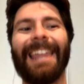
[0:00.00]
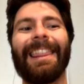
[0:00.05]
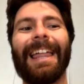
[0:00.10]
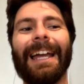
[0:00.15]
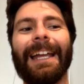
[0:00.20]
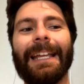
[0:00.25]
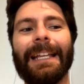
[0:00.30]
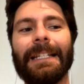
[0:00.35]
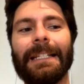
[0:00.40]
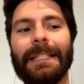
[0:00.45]

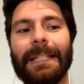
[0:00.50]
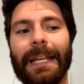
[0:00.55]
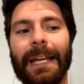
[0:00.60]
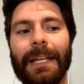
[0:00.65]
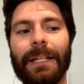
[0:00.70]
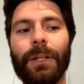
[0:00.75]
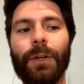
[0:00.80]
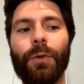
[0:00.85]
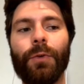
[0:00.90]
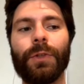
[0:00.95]
that
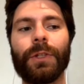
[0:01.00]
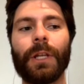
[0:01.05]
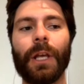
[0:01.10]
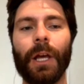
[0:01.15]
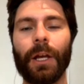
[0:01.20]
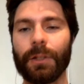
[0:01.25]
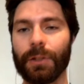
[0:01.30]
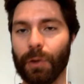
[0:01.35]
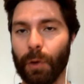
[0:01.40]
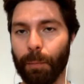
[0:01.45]

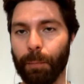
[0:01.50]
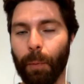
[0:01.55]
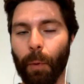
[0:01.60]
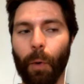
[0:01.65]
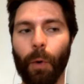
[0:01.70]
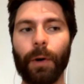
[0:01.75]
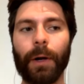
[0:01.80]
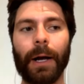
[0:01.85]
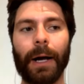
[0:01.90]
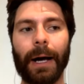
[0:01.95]
continues to
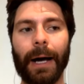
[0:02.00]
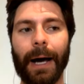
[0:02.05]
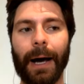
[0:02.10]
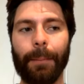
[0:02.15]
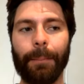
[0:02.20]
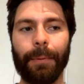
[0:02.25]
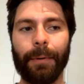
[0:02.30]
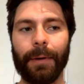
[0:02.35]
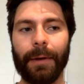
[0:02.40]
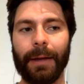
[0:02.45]
bulk
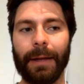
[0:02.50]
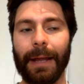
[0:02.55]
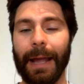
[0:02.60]
up